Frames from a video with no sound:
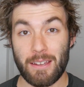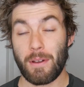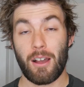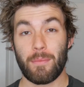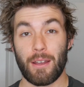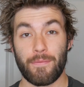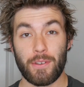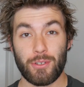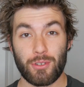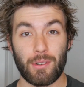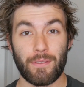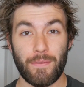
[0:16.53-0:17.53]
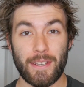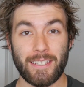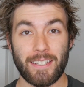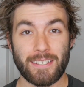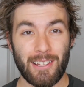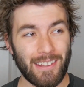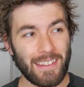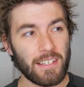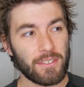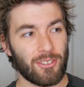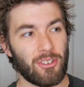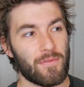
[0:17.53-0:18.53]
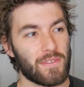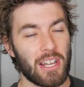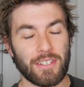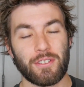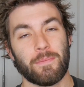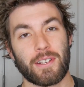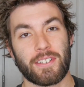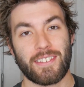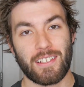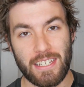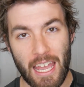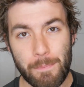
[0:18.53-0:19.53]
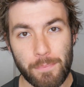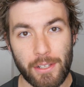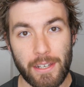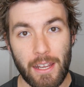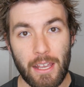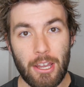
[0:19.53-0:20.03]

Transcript: about my future in physics so that this serves not so much as a template,